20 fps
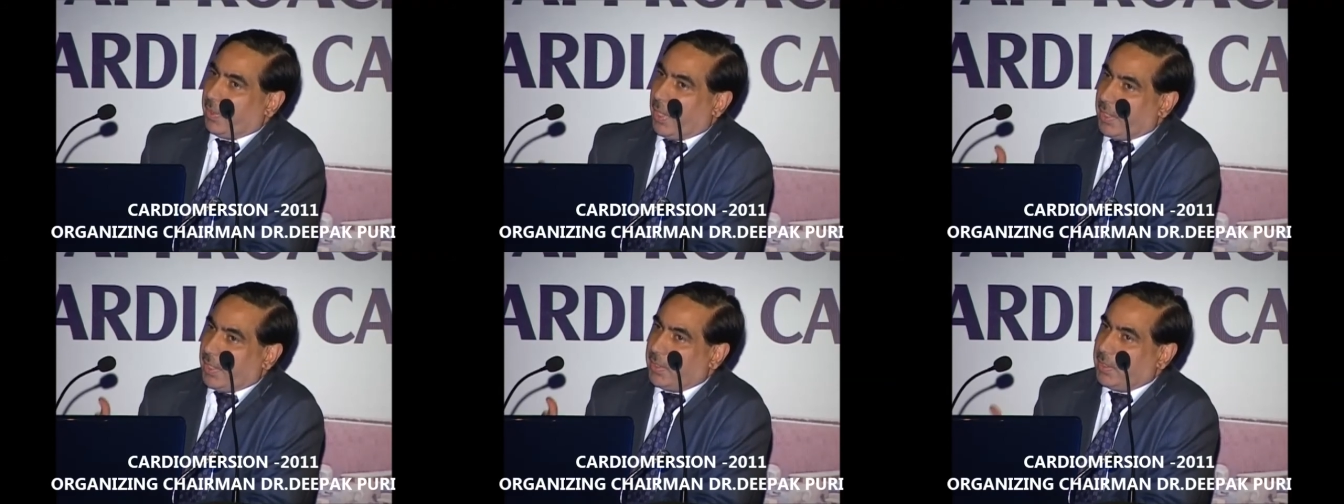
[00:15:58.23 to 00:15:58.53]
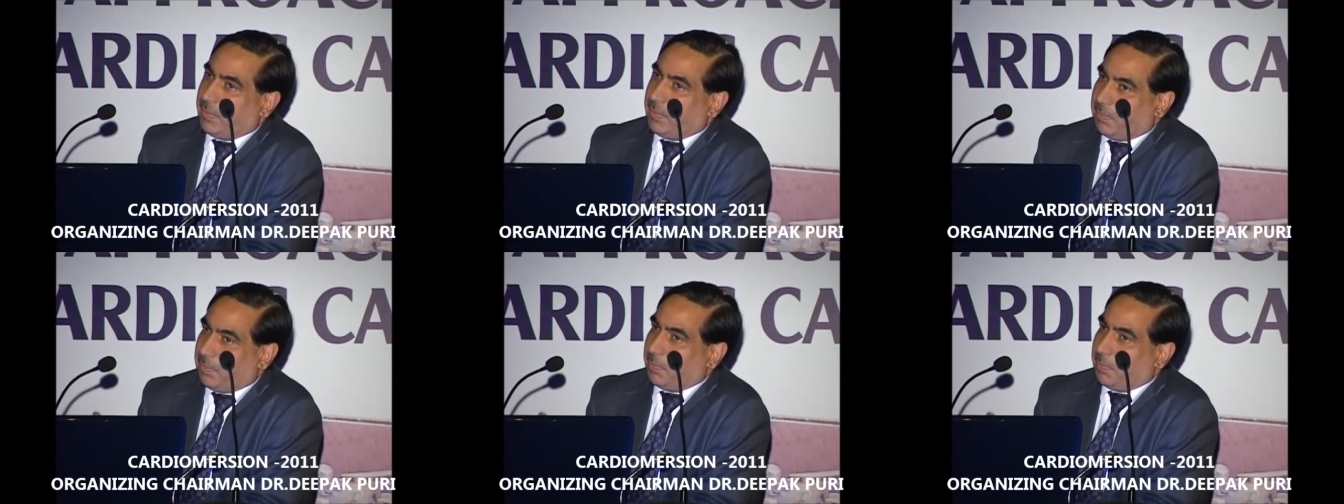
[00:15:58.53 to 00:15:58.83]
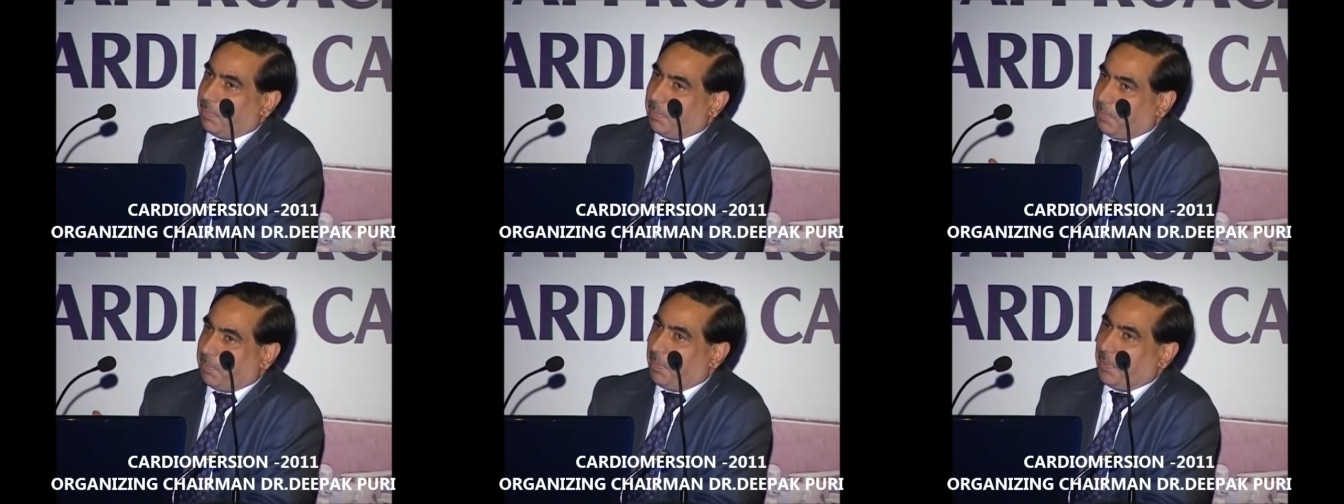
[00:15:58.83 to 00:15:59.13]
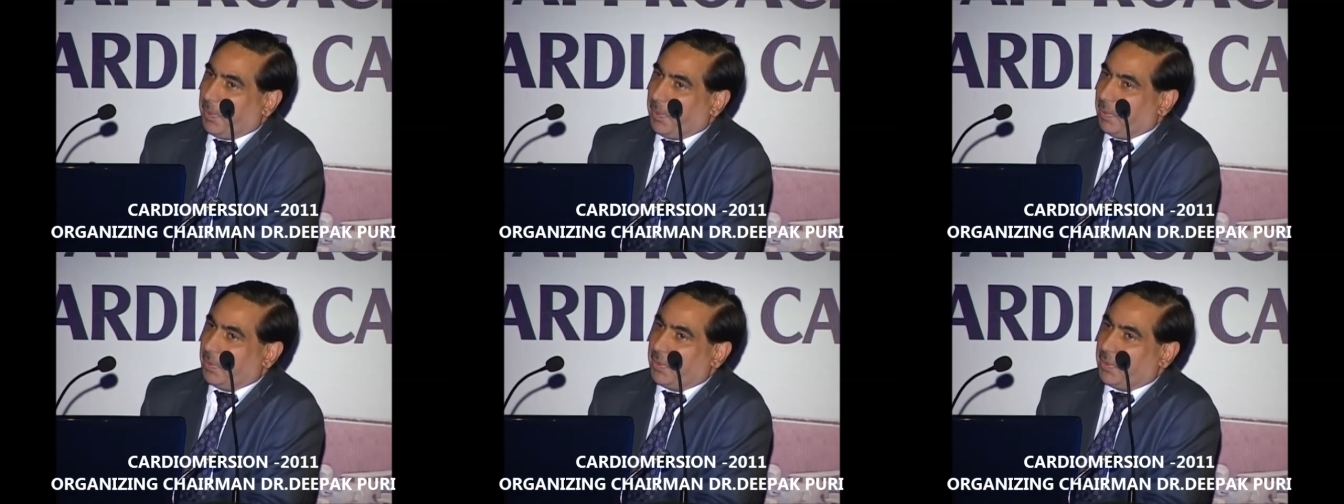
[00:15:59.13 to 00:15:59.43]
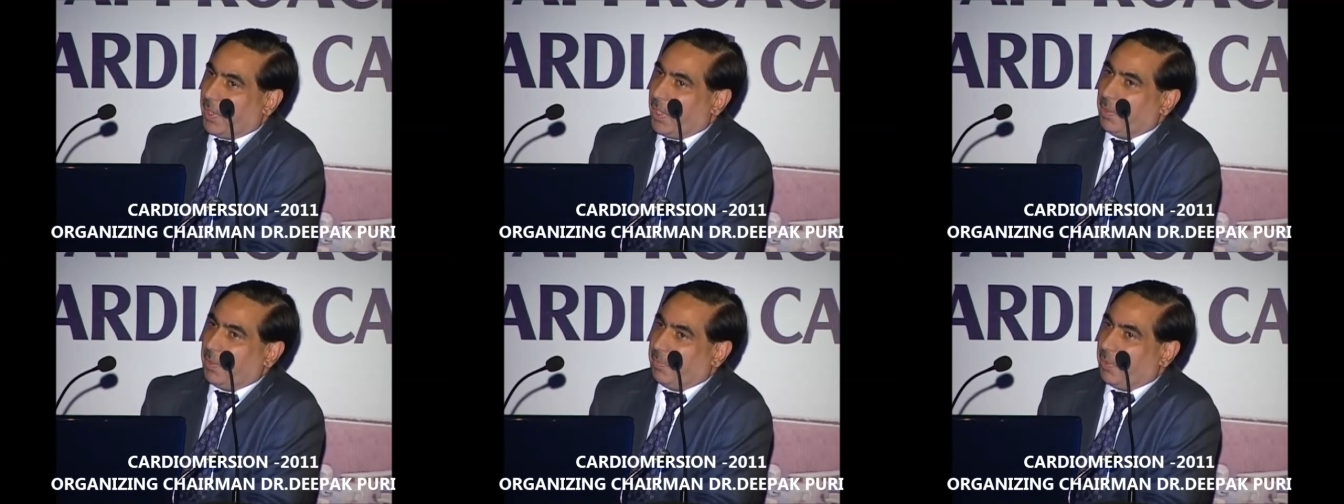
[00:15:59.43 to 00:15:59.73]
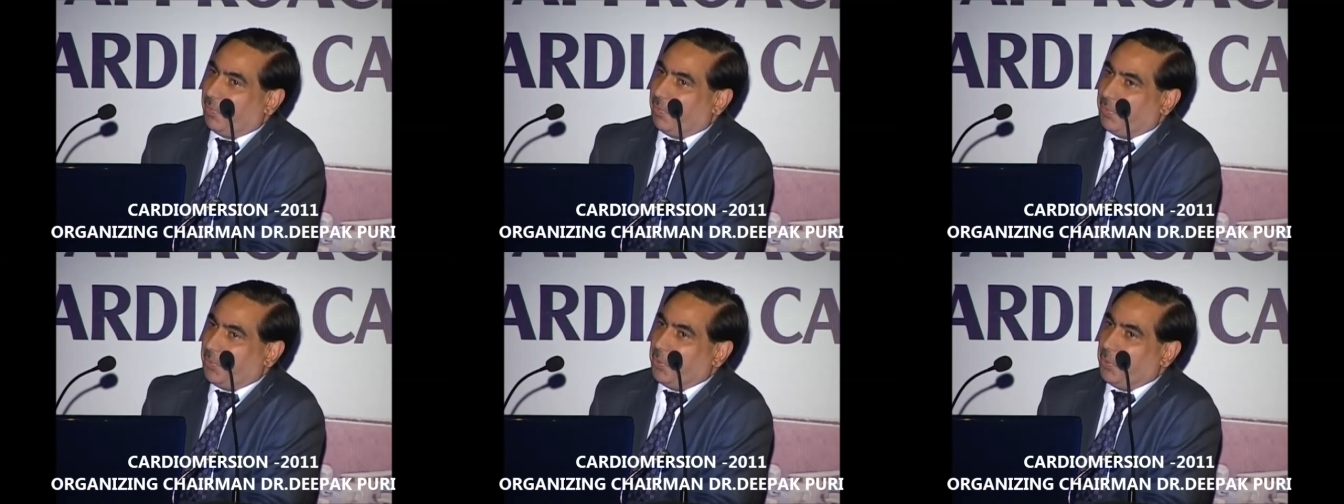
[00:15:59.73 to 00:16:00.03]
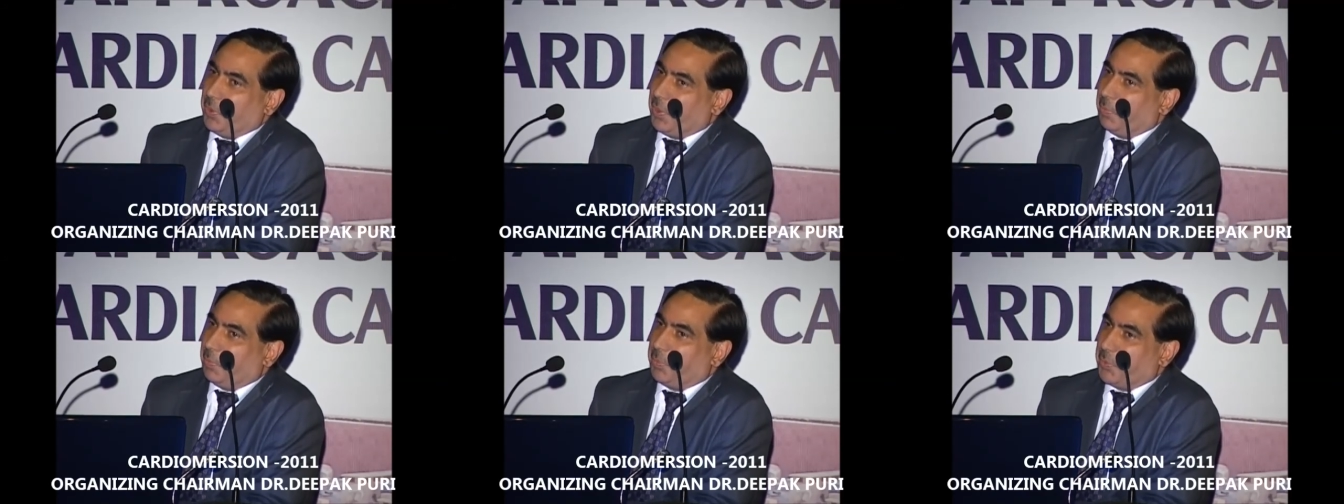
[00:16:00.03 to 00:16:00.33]
At the time of
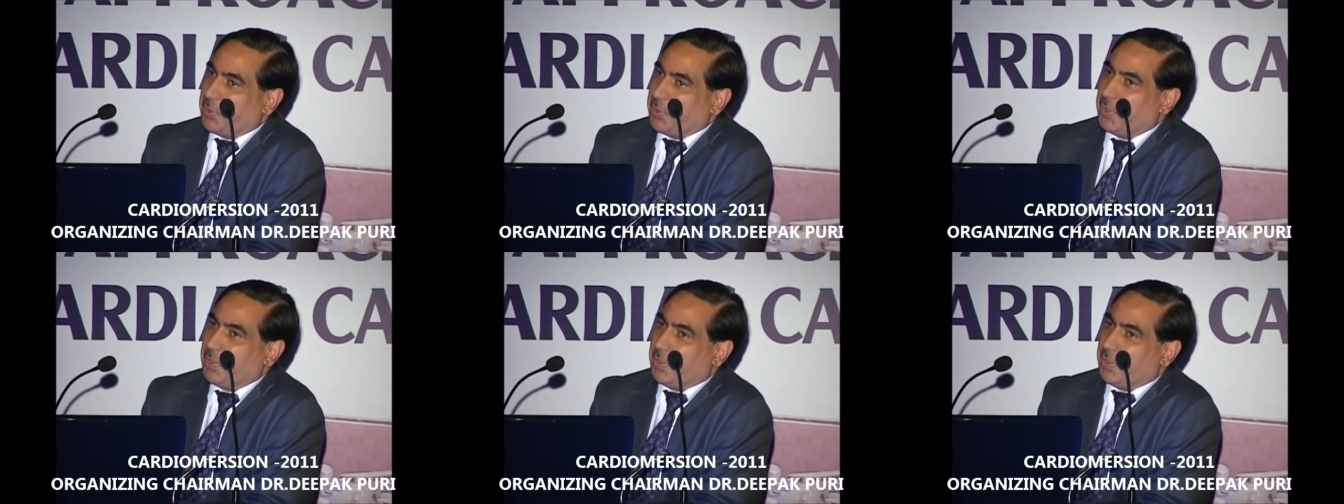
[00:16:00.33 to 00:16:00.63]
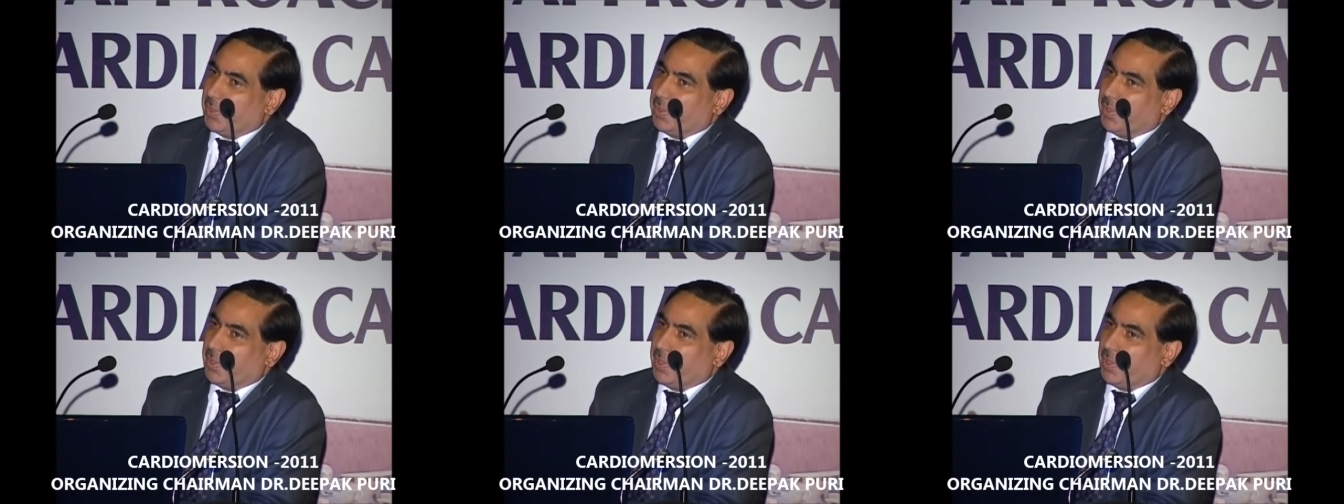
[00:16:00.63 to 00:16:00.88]
doing a procedure,